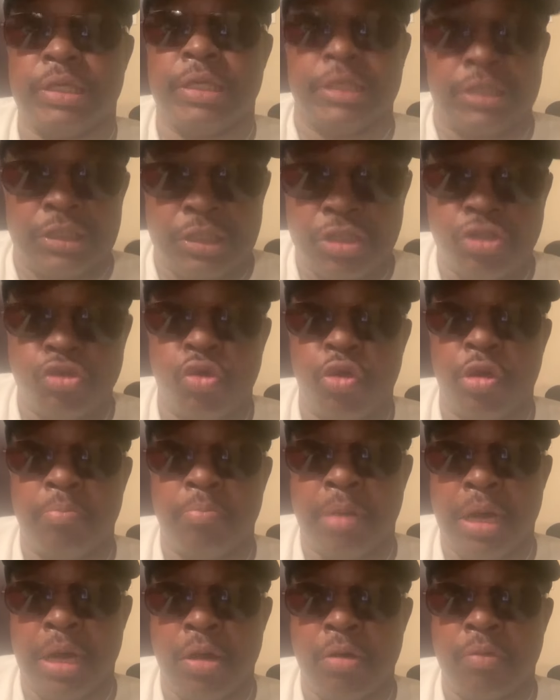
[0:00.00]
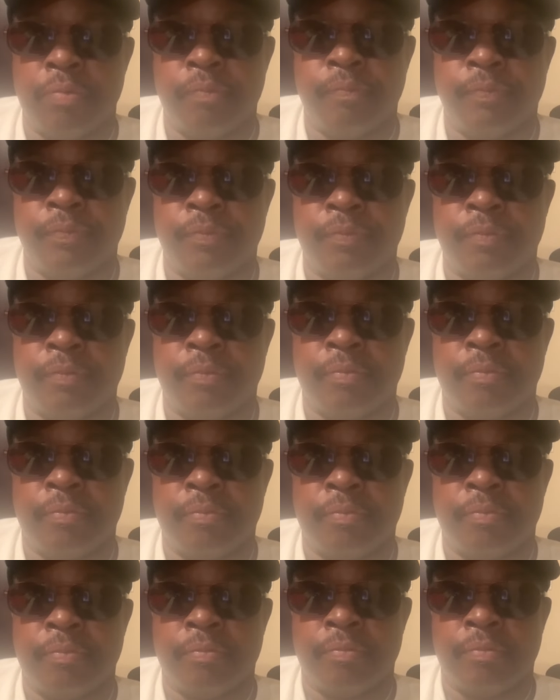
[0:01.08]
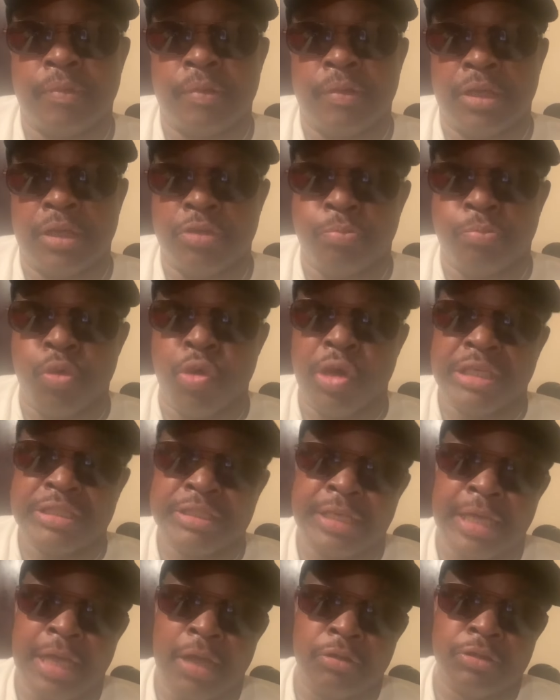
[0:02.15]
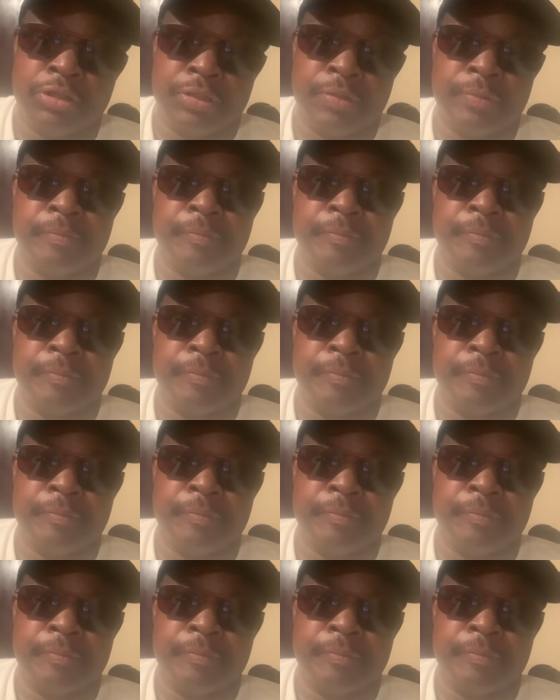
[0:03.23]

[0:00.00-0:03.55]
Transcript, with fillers: Story about these Boy Scouts.